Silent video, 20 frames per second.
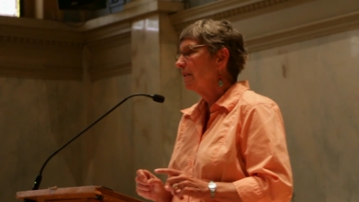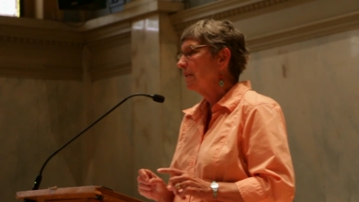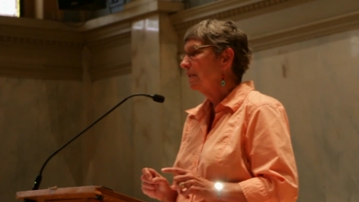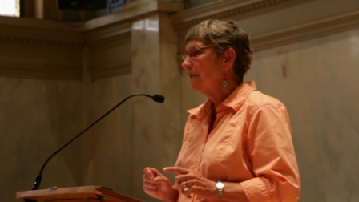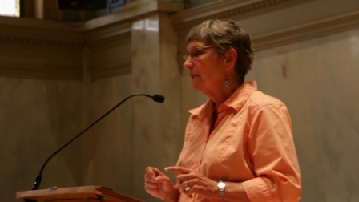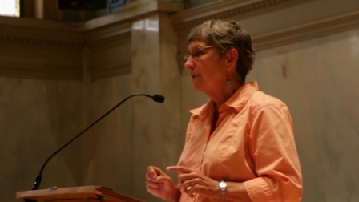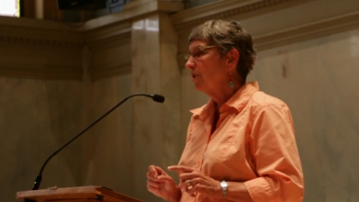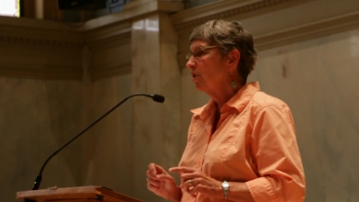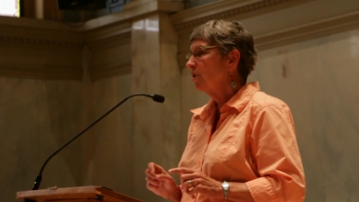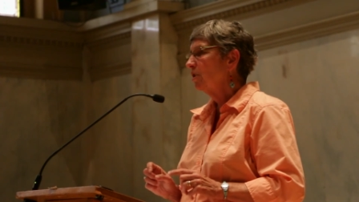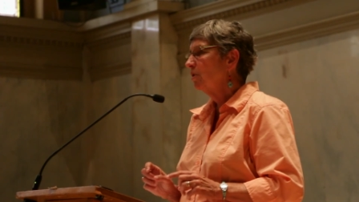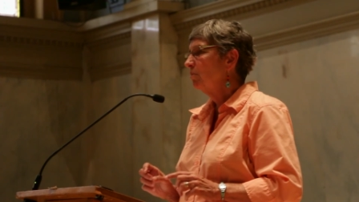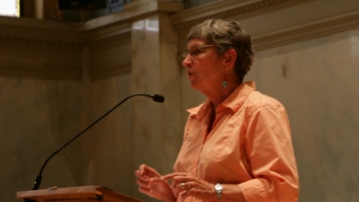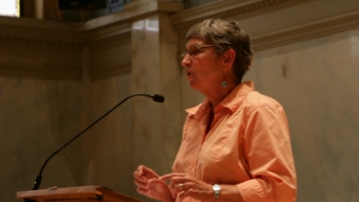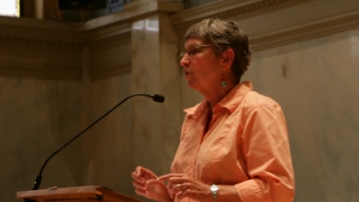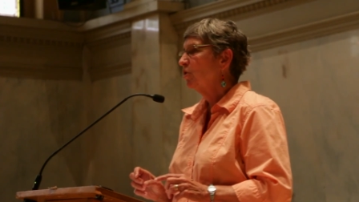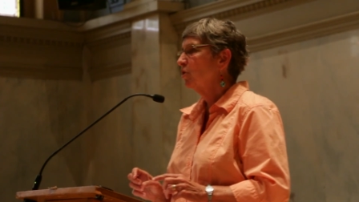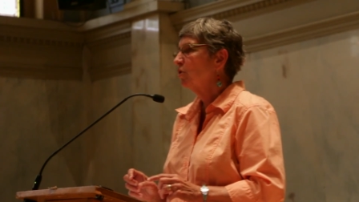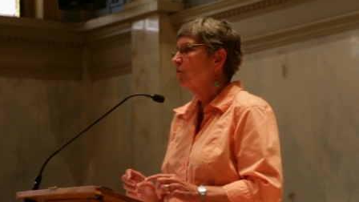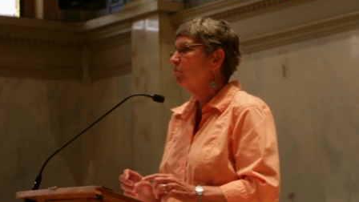the system
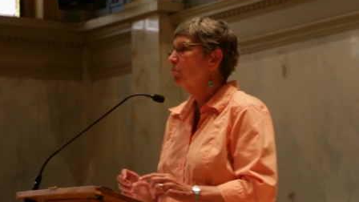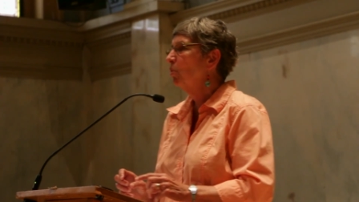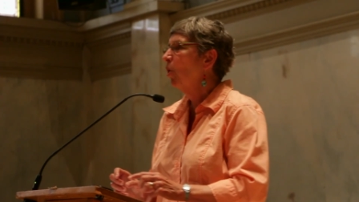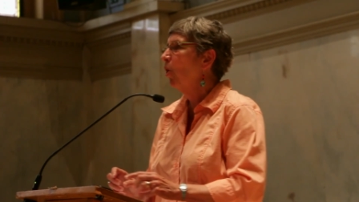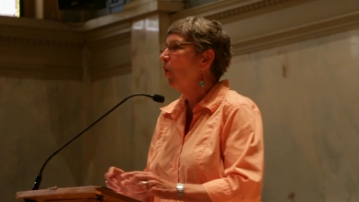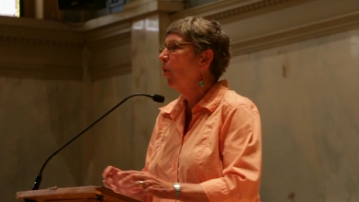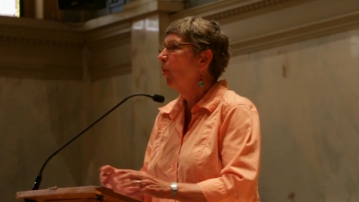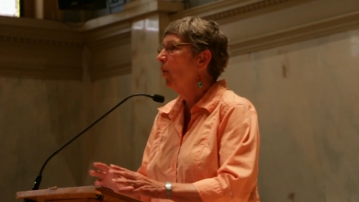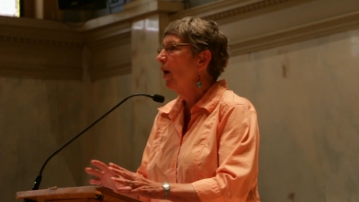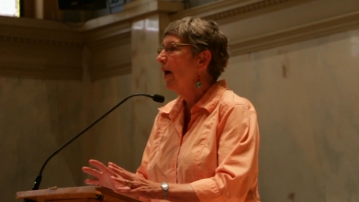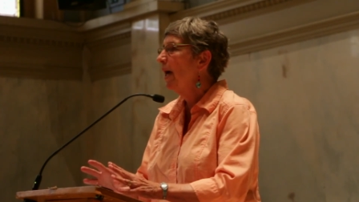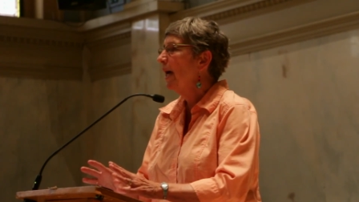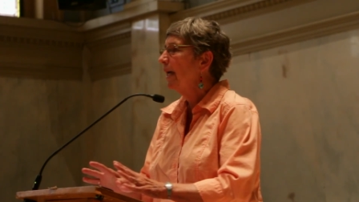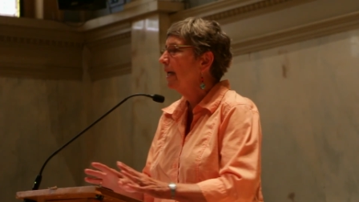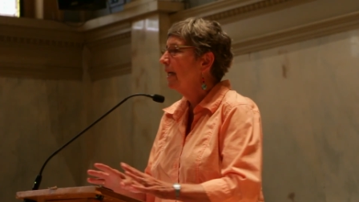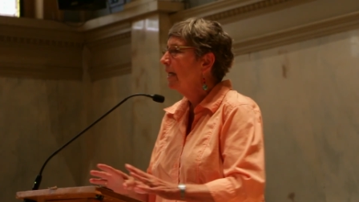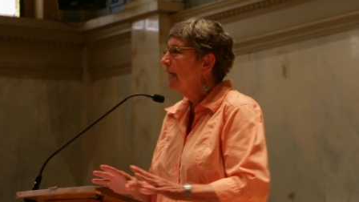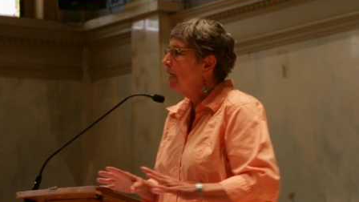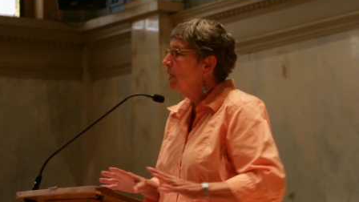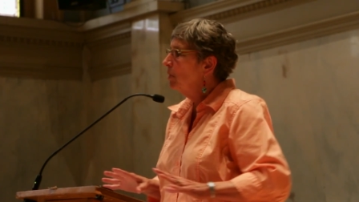in a small
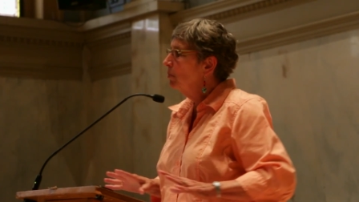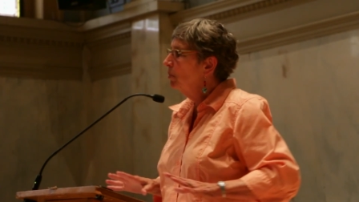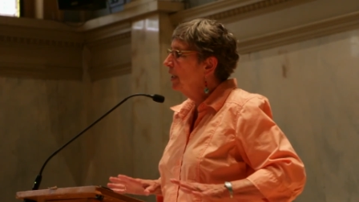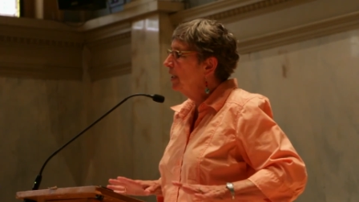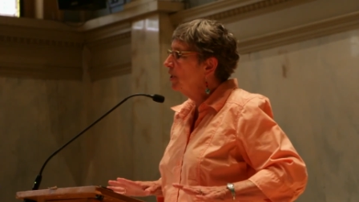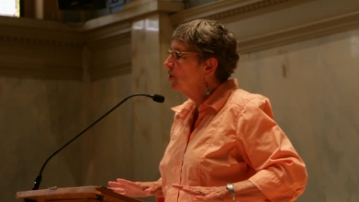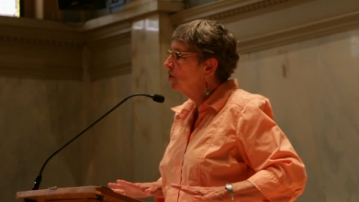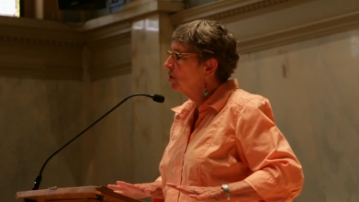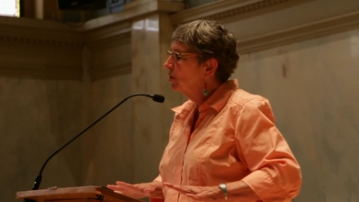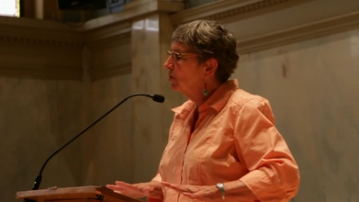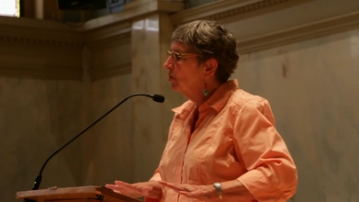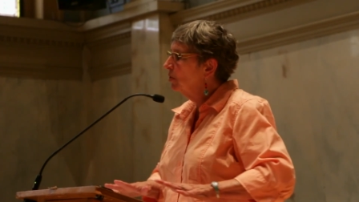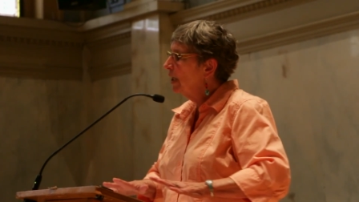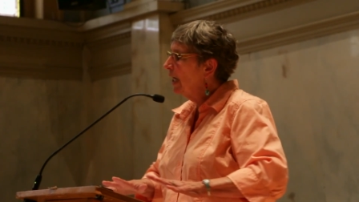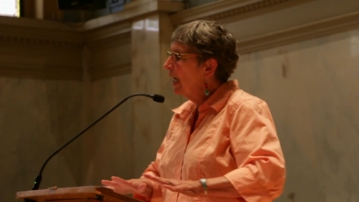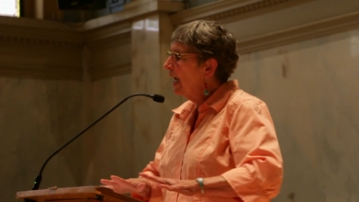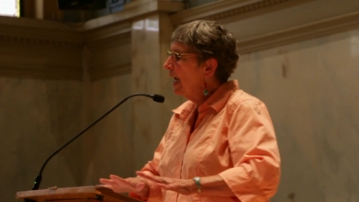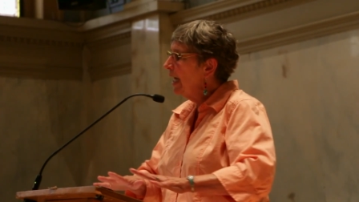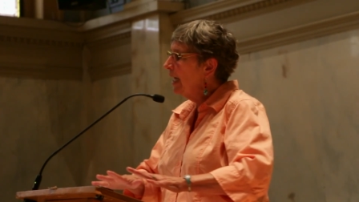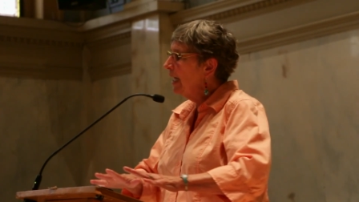way, but it's
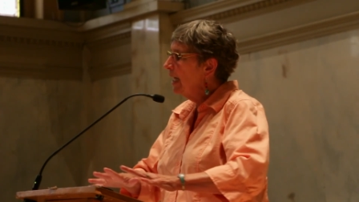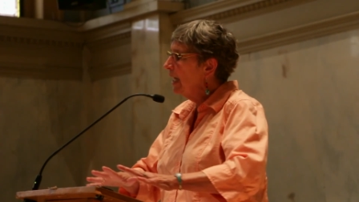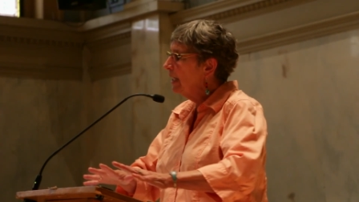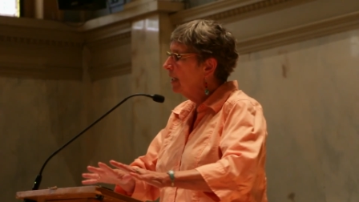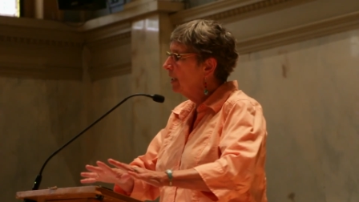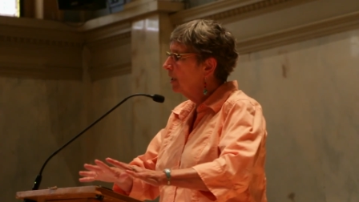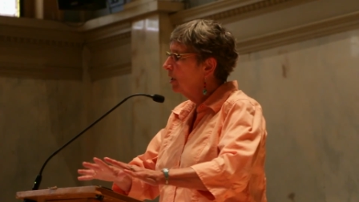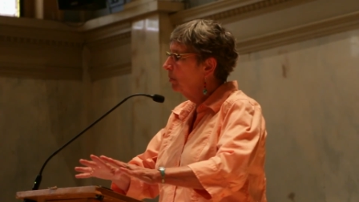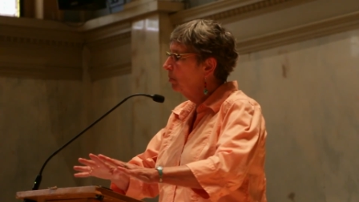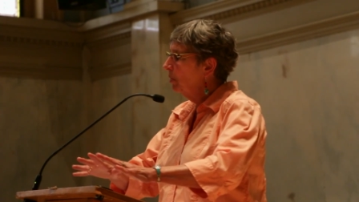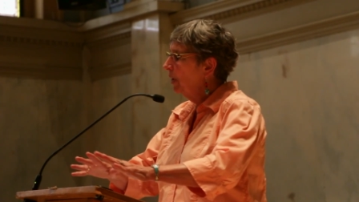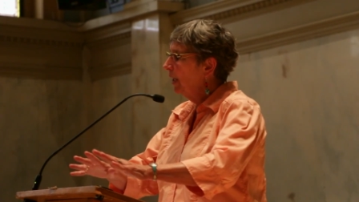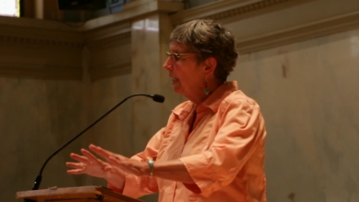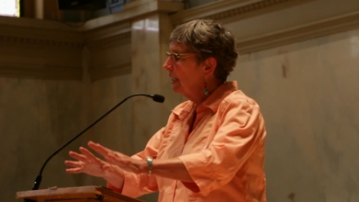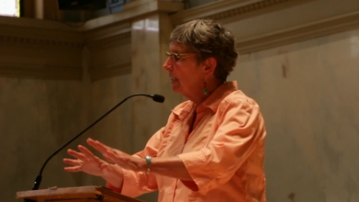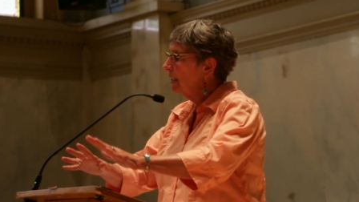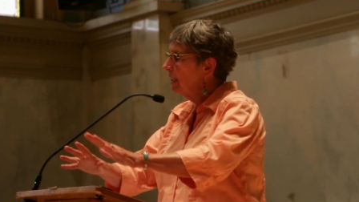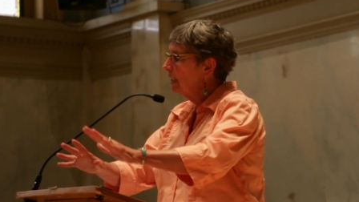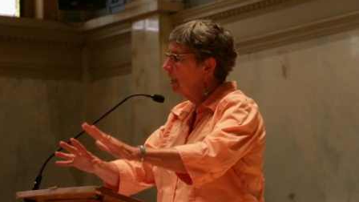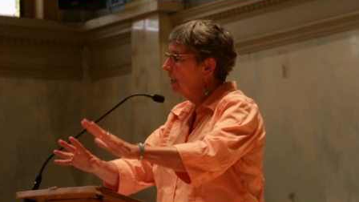creating the
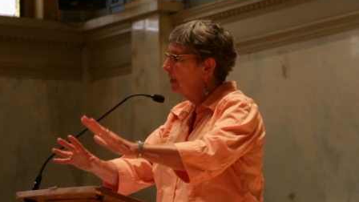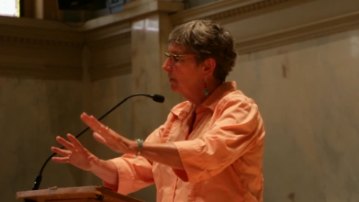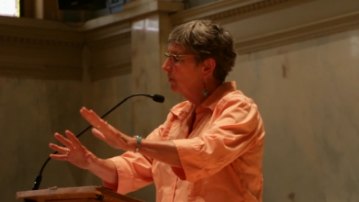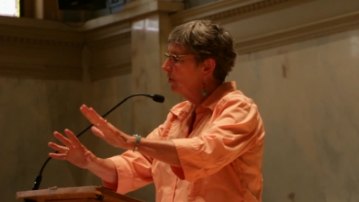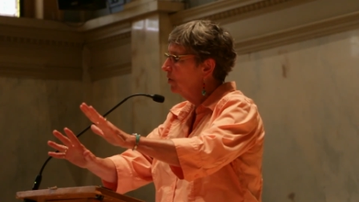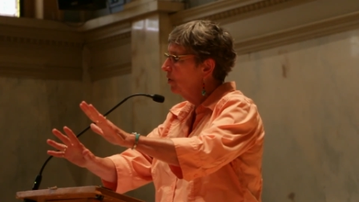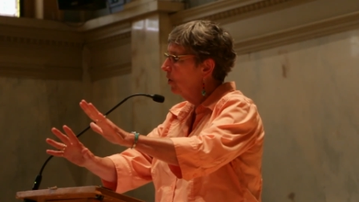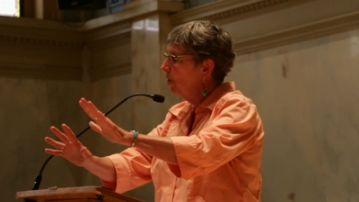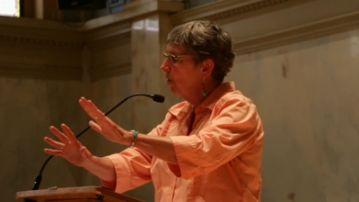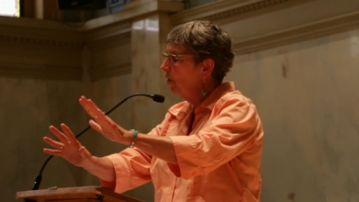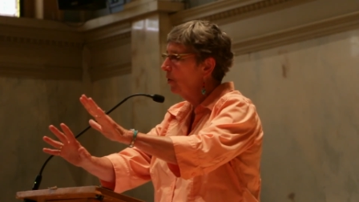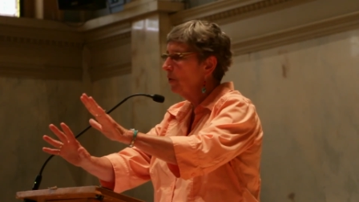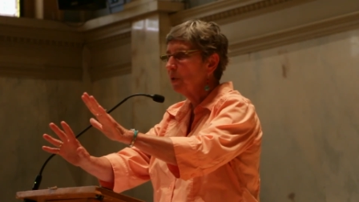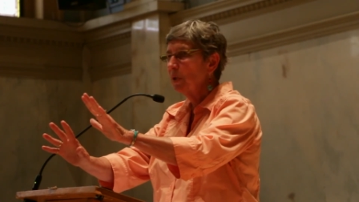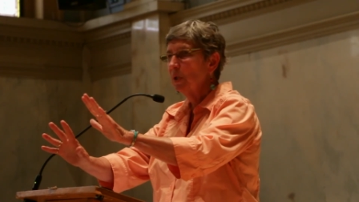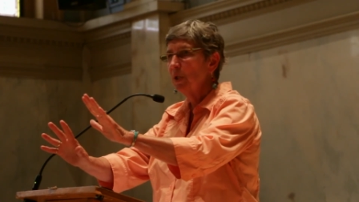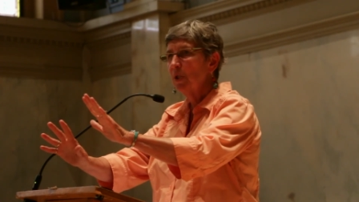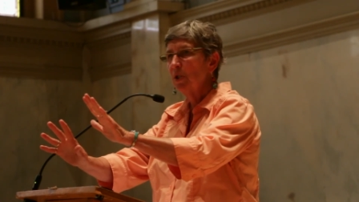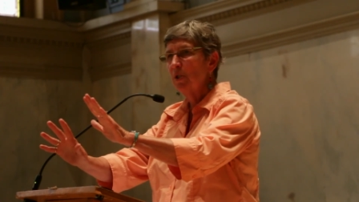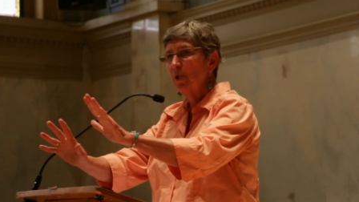capacity for the whole
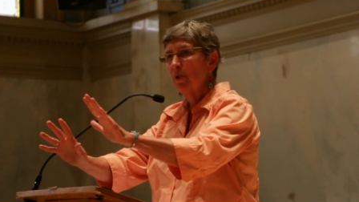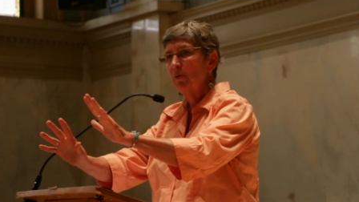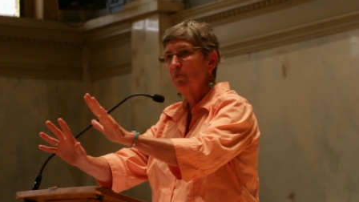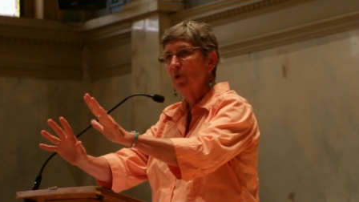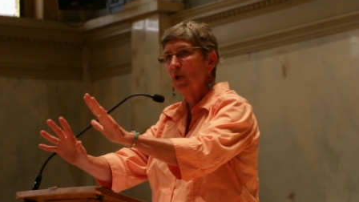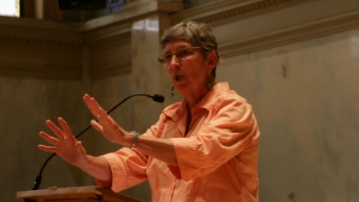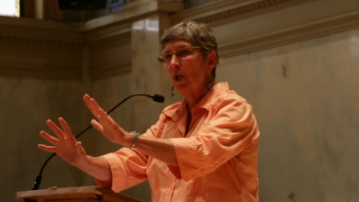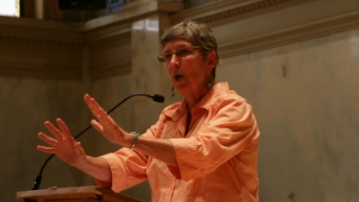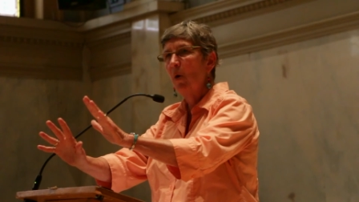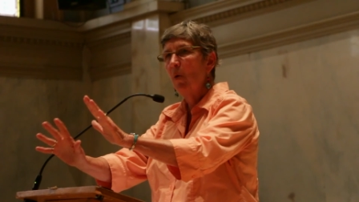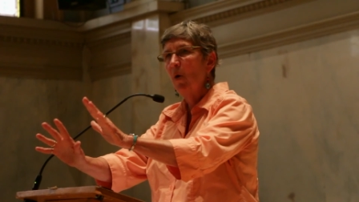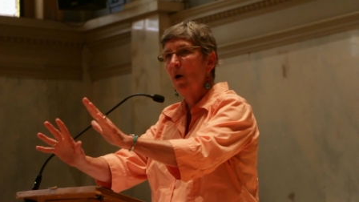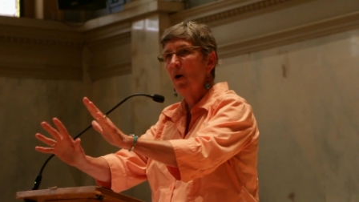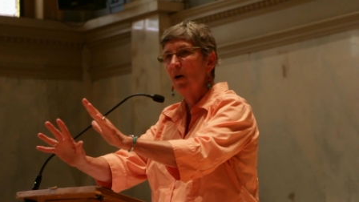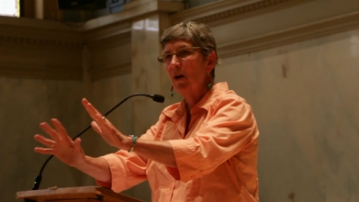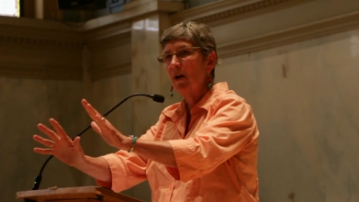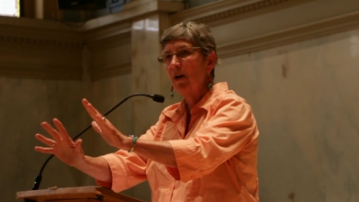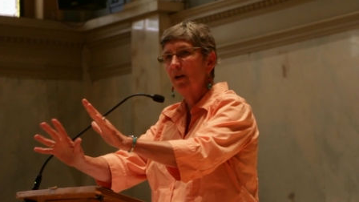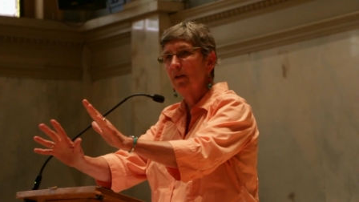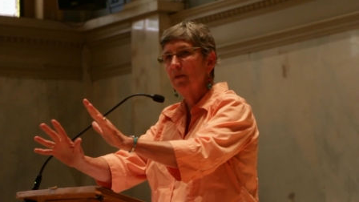system to go
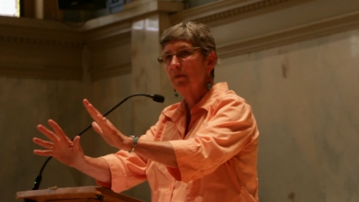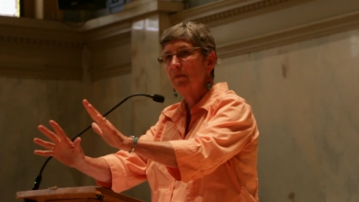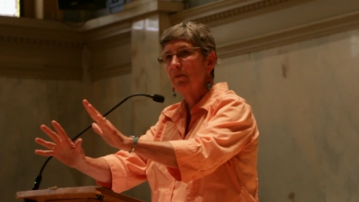on.